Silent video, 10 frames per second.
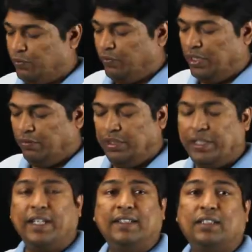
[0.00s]
We'll
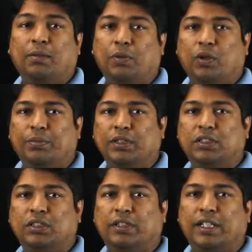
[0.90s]
take an example of
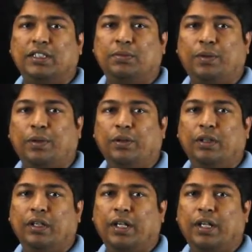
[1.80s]
this tennis ball,